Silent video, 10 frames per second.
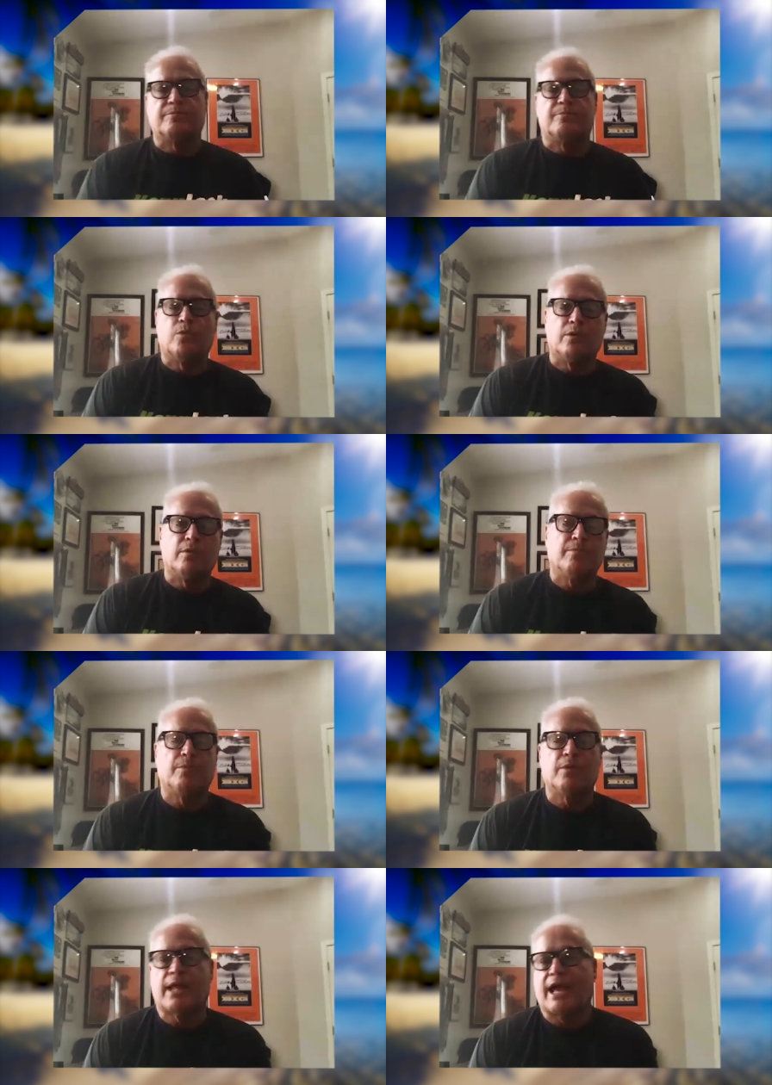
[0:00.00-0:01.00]
we'll
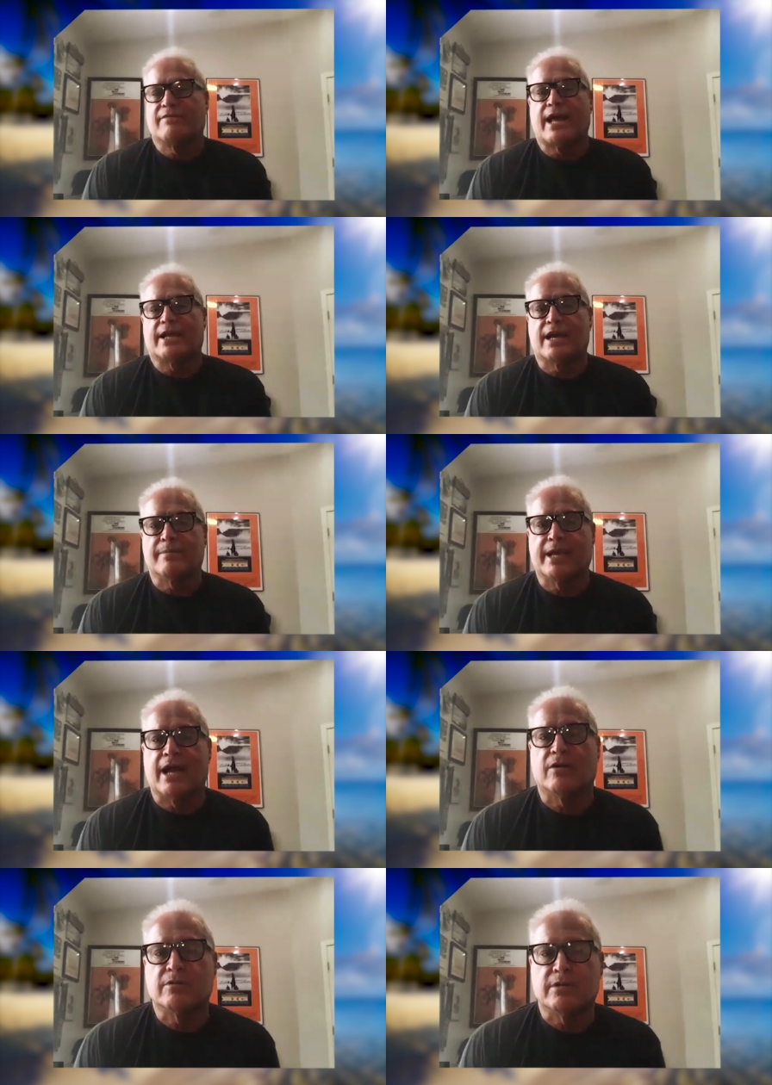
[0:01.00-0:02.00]
have that coming
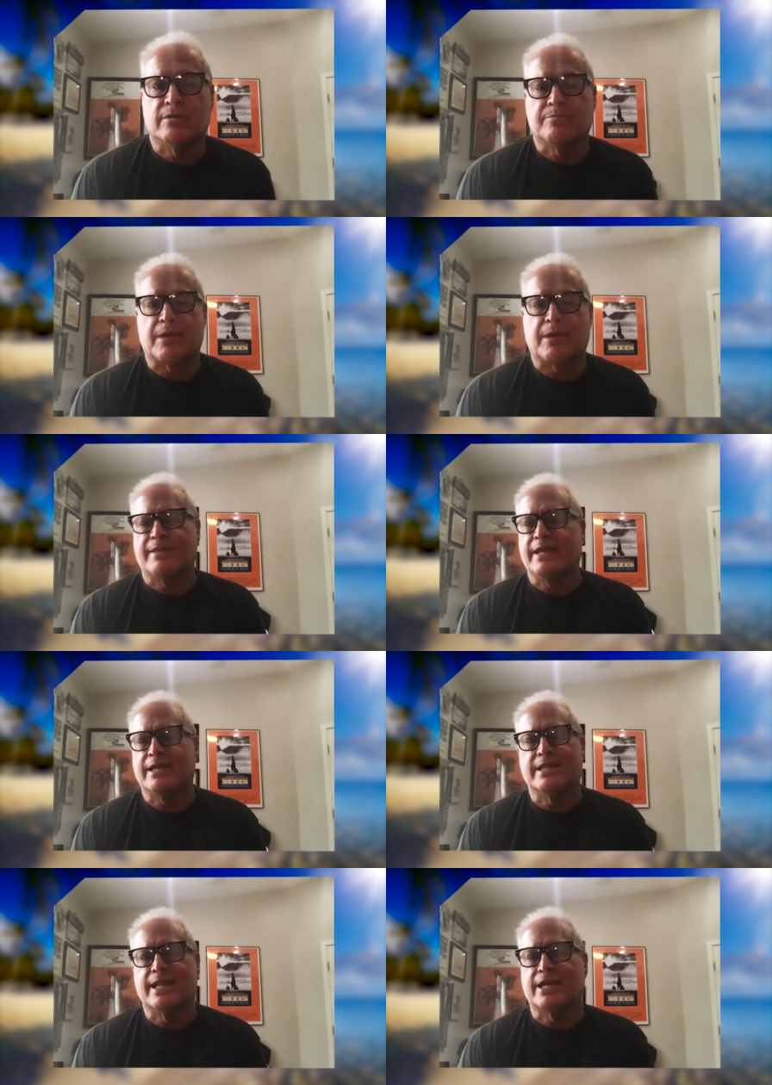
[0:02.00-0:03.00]
out, I think, in
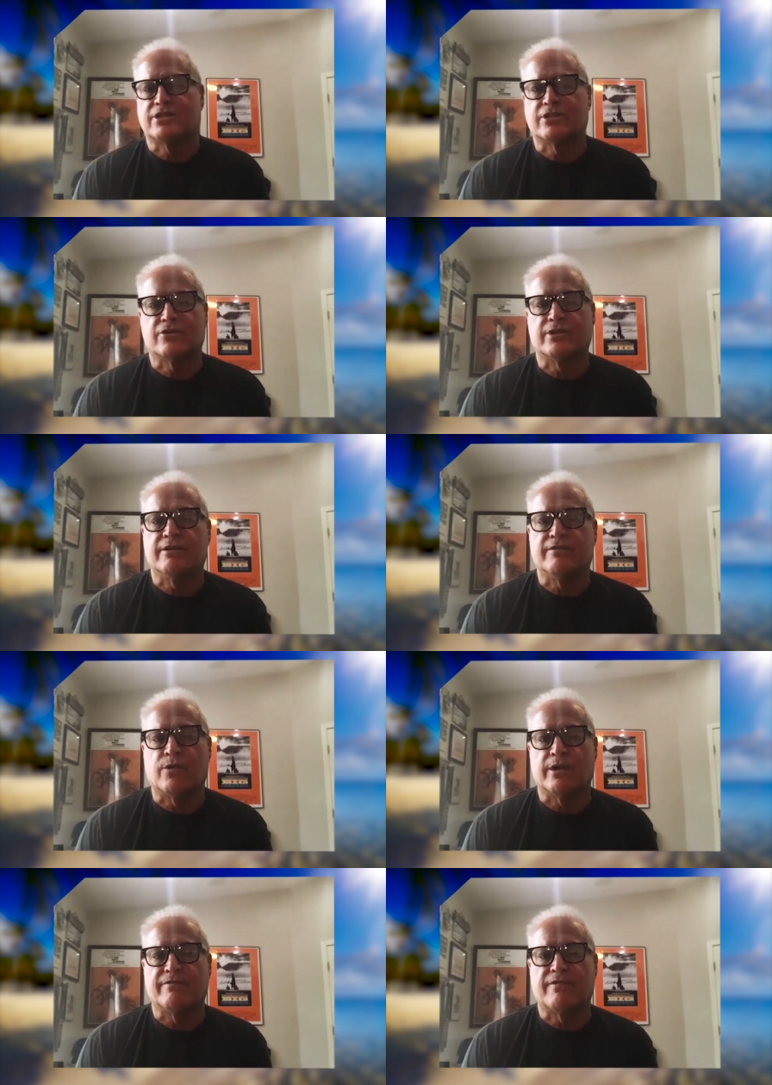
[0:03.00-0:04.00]
the next 30 to
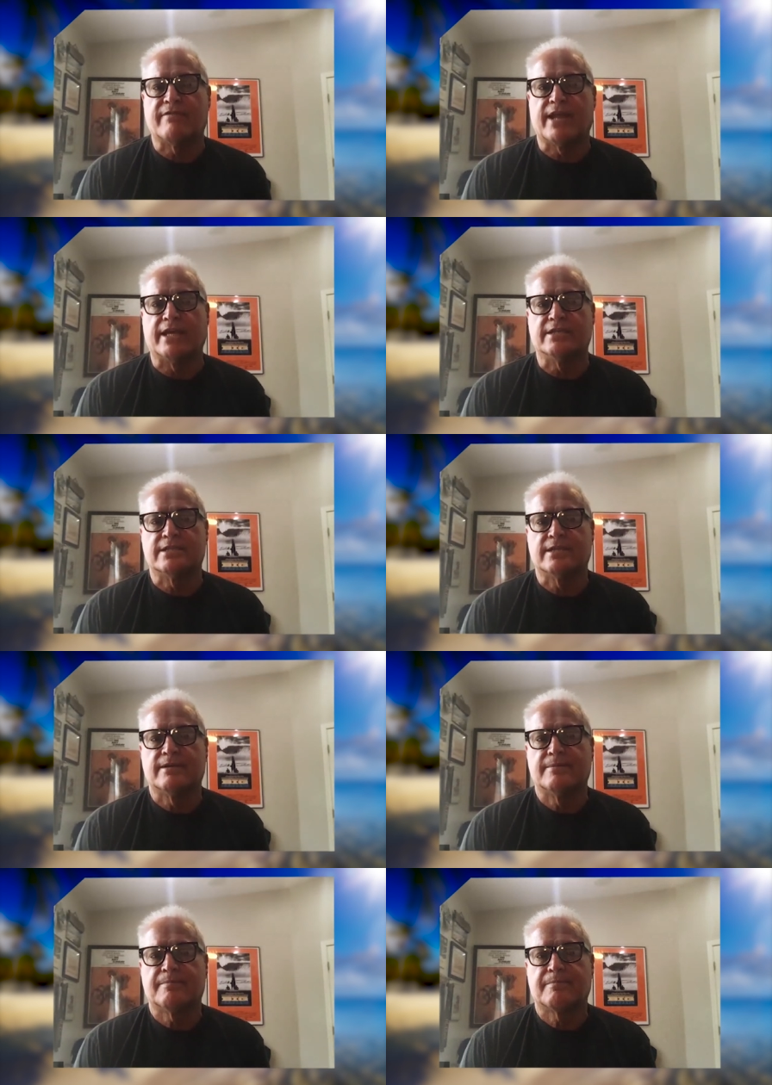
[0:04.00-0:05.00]
45 days.
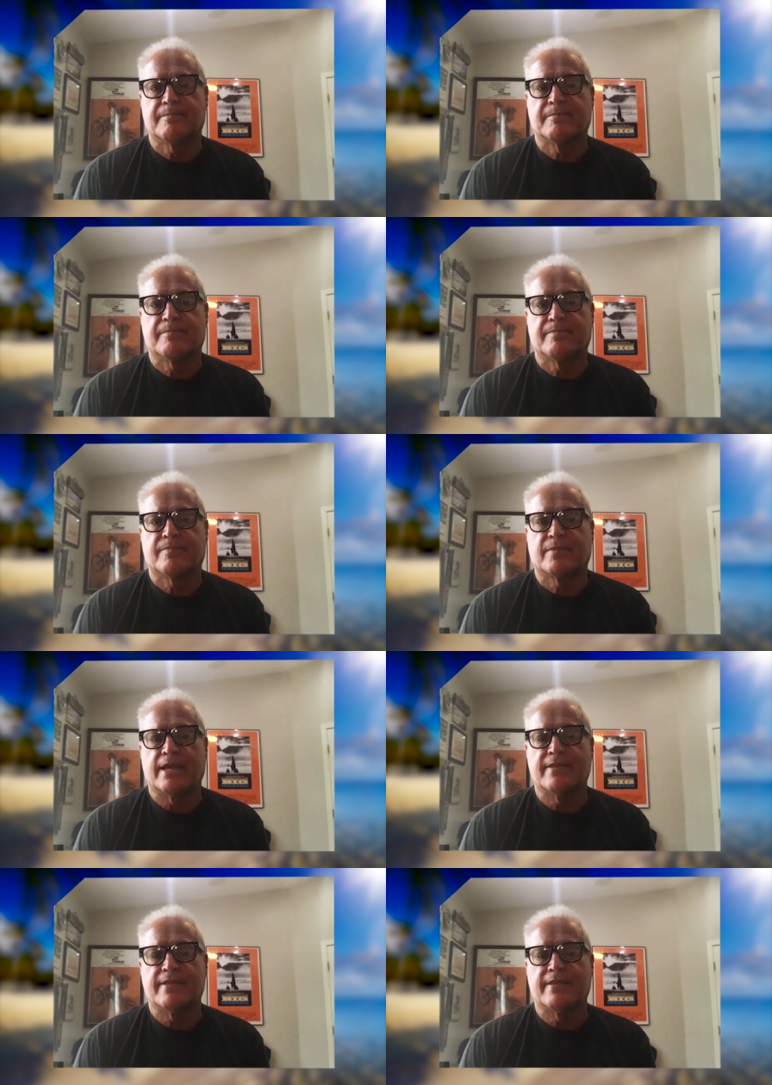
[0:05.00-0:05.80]
All right. And